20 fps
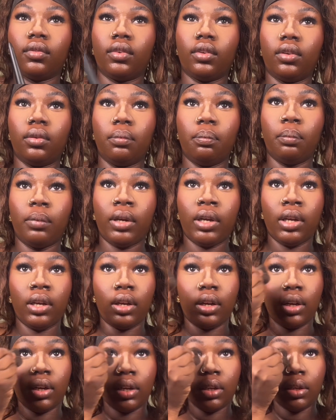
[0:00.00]
my
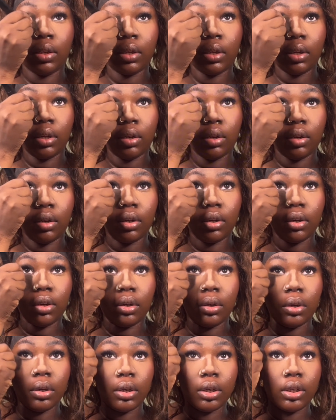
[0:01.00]
highlight
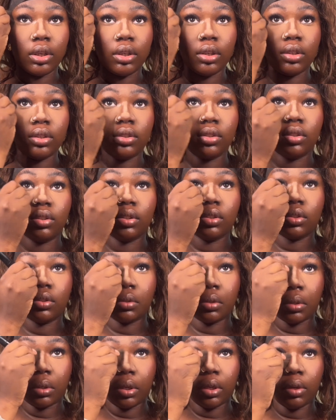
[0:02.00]
areas just to,
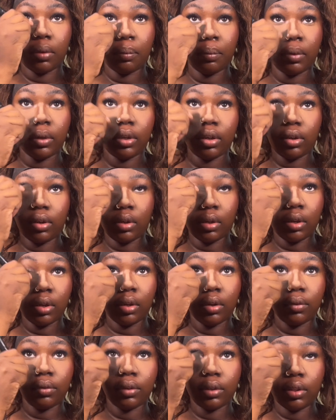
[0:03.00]
like, blend
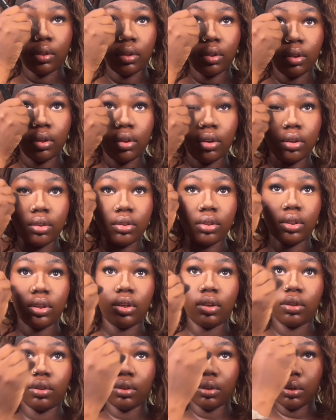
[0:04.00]
everything
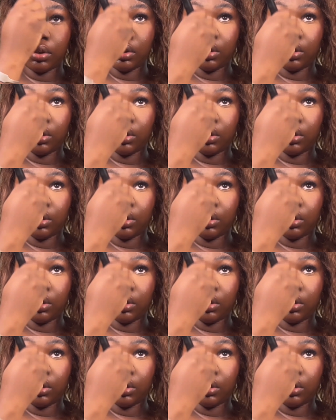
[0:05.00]
together.